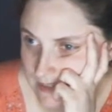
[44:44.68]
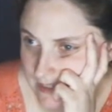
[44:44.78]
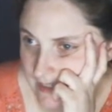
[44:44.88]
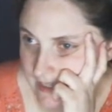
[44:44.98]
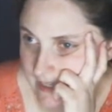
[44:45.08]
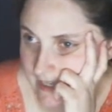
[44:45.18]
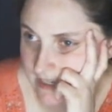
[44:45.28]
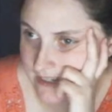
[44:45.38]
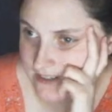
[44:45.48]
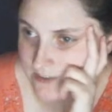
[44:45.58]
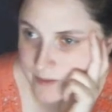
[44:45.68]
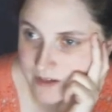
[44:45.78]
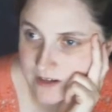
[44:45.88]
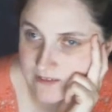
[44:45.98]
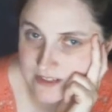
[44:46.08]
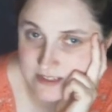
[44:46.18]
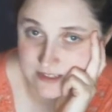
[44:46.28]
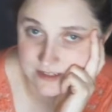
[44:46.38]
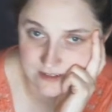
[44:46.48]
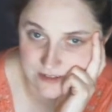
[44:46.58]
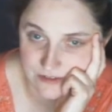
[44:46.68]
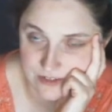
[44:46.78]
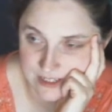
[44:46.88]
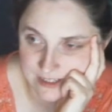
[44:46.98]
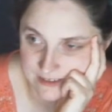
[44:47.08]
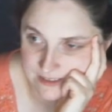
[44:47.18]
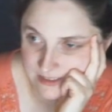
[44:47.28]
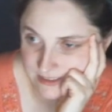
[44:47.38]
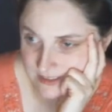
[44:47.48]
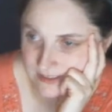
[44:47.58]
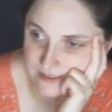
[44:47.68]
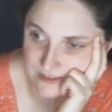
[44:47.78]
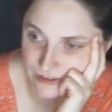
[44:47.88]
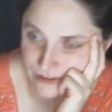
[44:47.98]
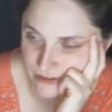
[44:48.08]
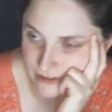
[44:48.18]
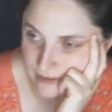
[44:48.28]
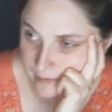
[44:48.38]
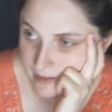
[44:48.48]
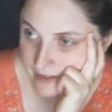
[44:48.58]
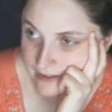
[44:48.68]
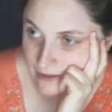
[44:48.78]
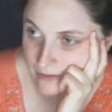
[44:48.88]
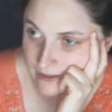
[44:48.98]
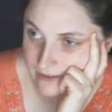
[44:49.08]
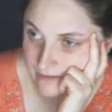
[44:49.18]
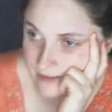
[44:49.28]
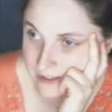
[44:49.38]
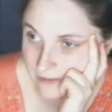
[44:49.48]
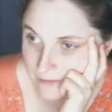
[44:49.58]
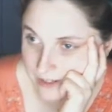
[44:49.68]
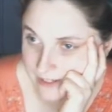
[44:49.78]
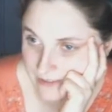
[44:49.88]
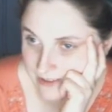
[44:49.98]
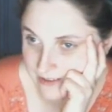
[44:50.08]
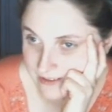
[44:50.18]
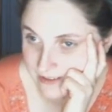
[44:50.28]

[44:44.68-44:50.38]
And like I did a speed art of this, and you can get this on shirt or pillow or whatever.